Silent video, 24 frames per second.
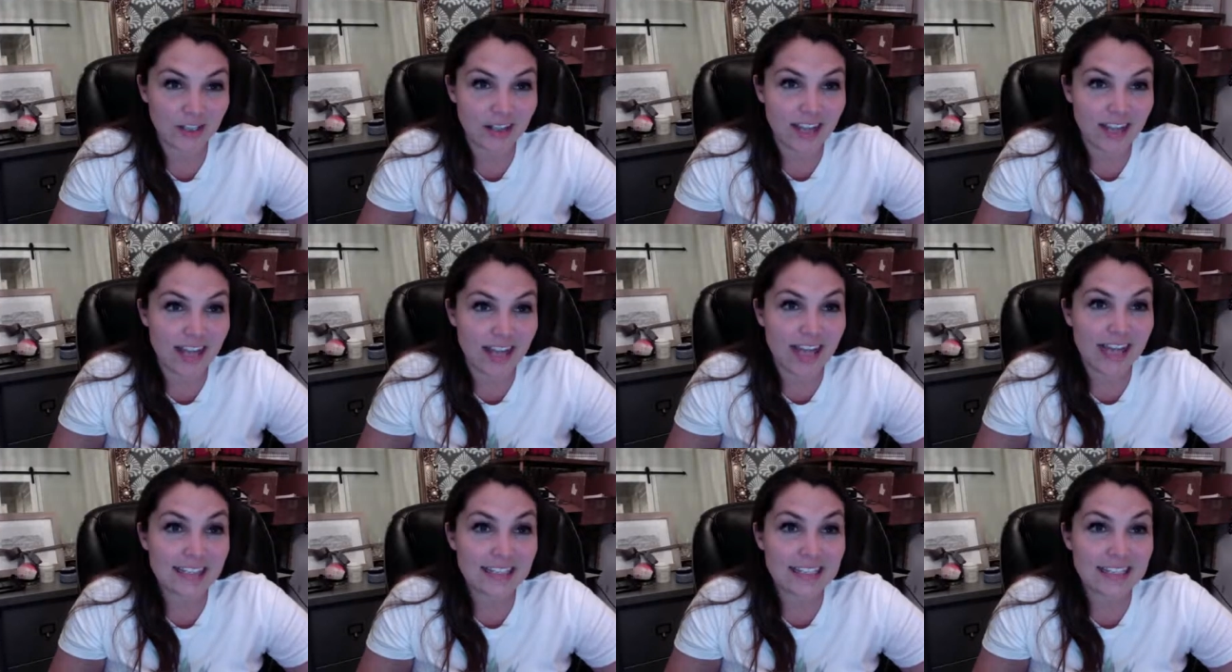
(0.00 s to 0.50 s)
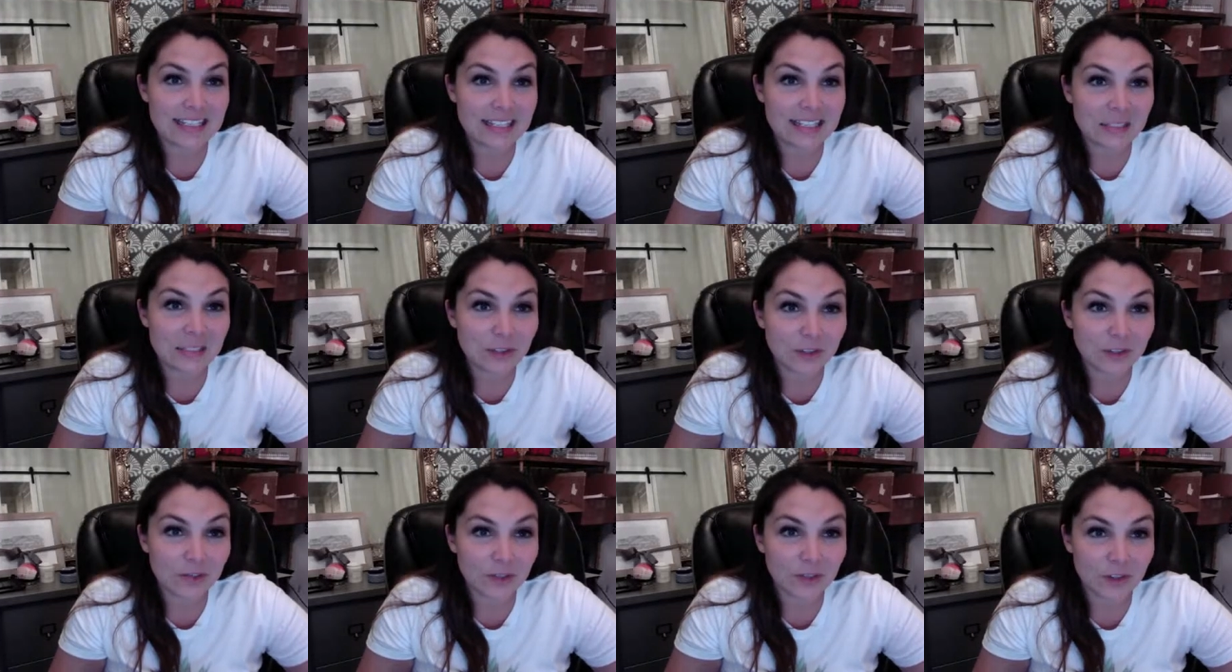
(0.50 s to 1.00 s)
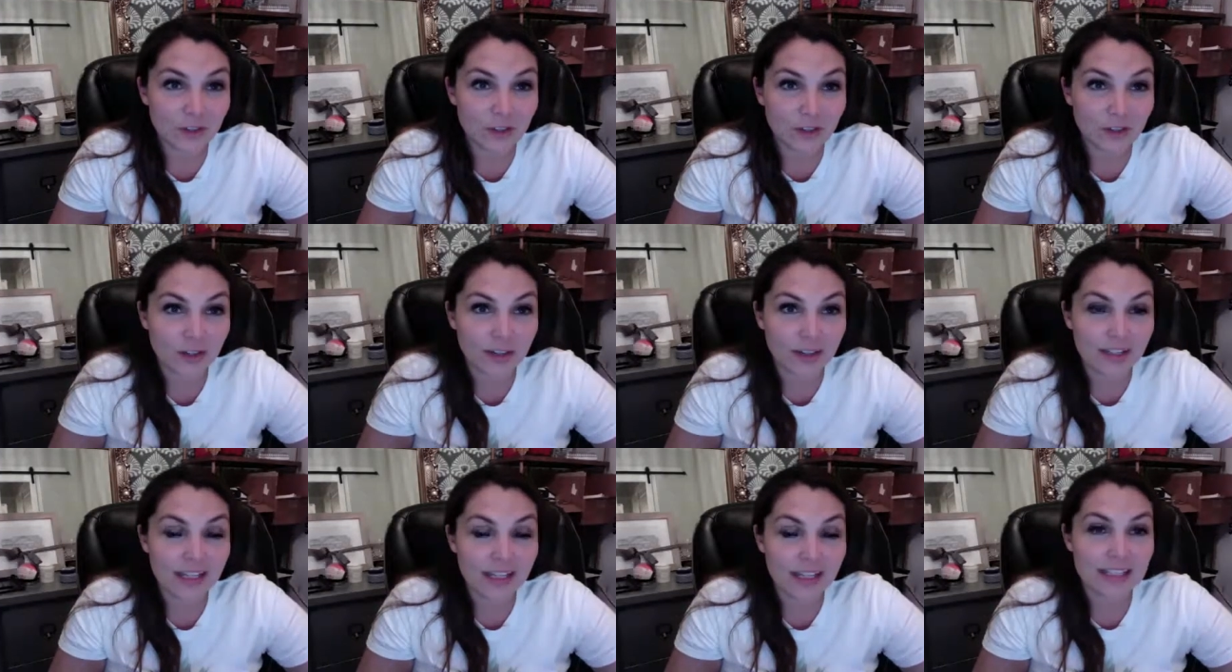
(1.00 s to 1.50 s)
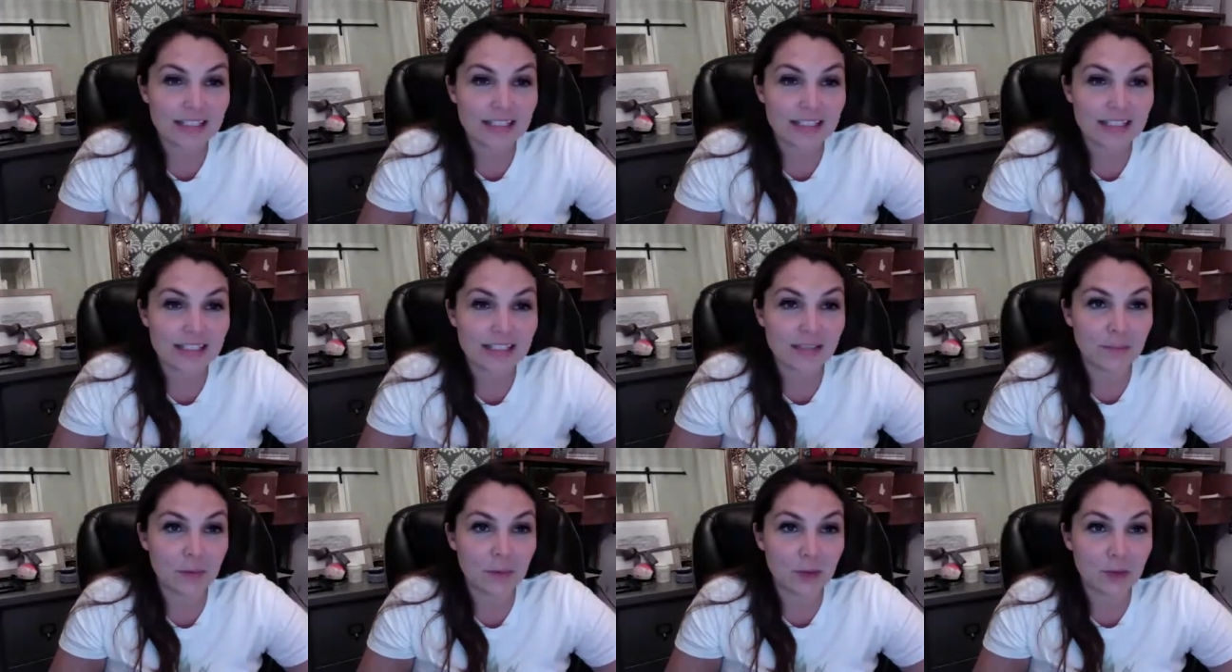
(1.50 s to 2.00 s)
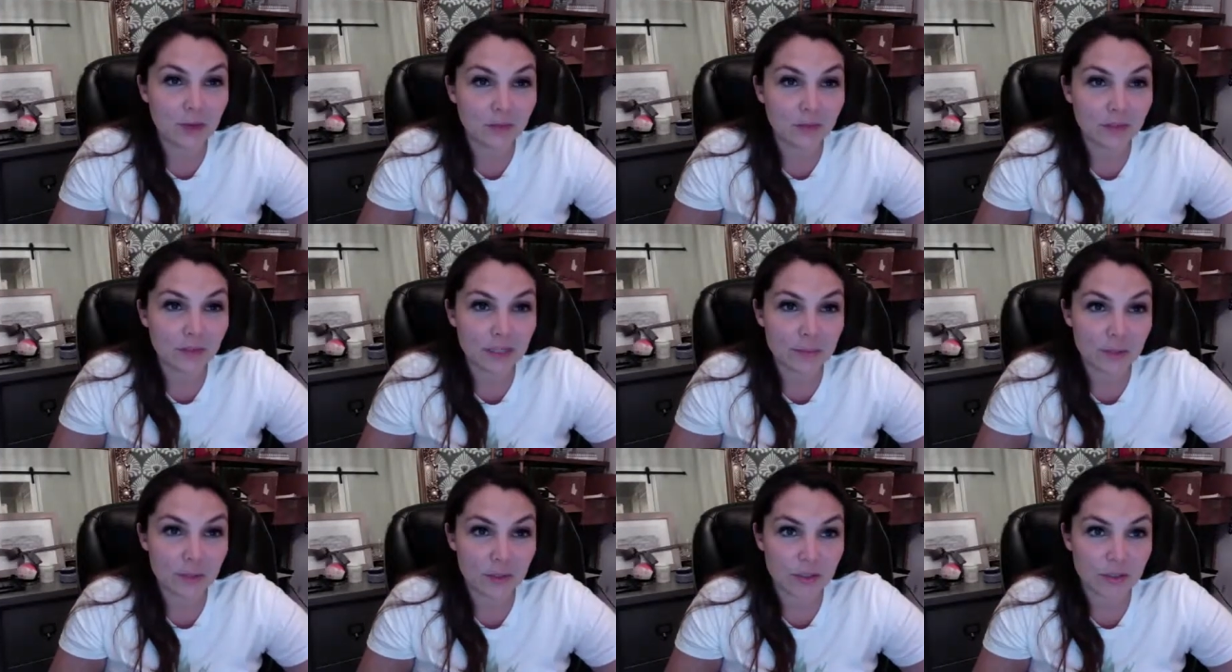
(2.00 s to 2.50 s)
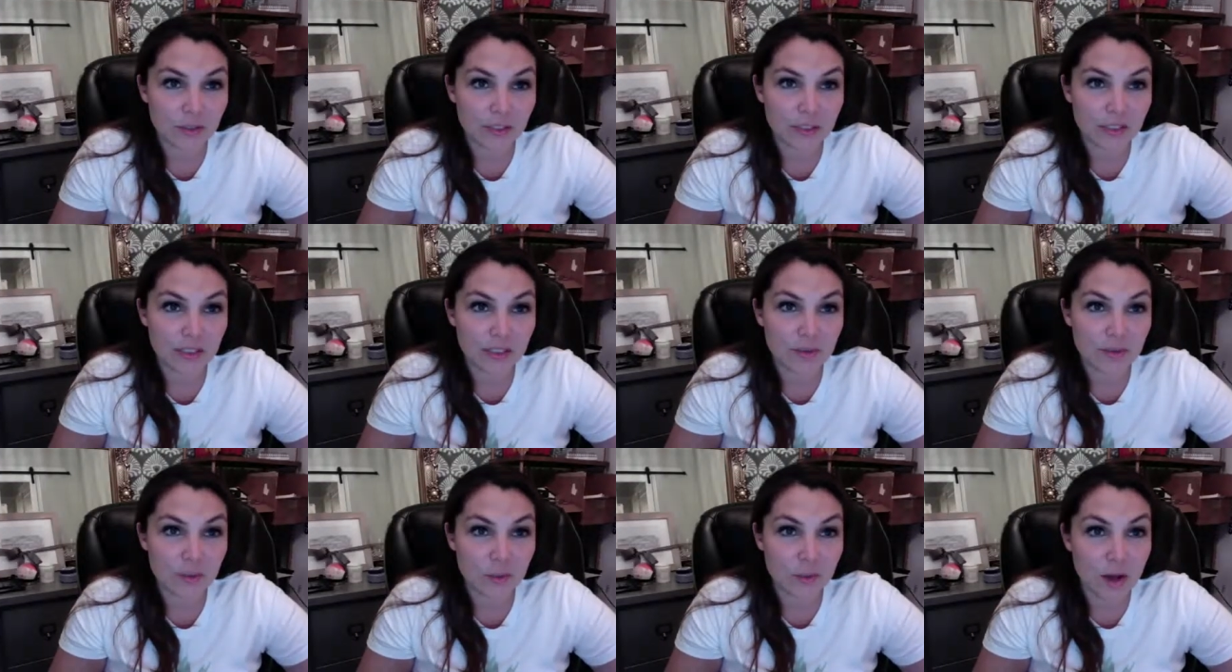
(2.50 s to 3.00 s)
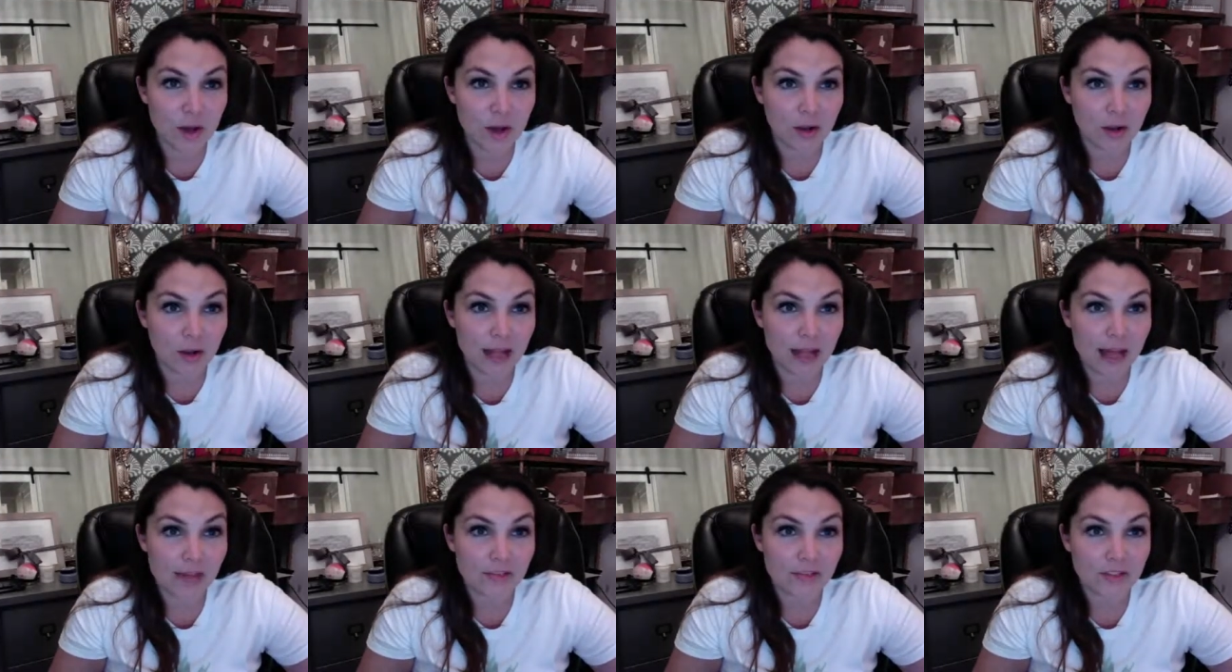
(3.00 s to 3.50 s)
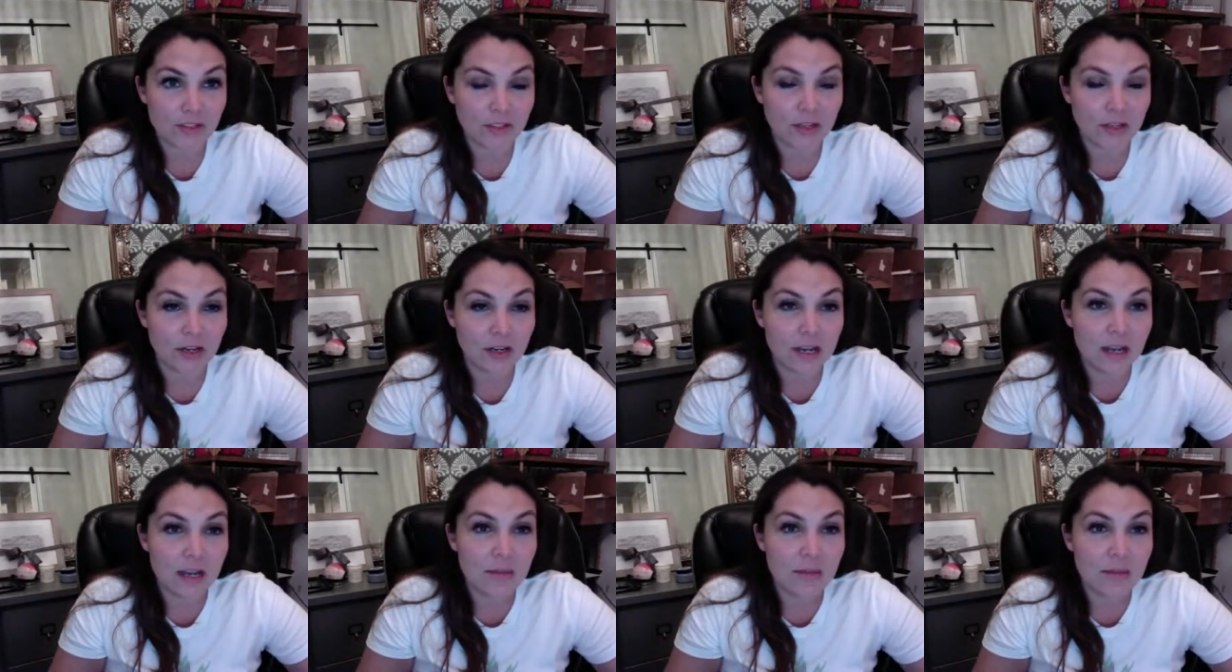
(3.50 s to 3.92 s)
A silver is the perfect person to model after,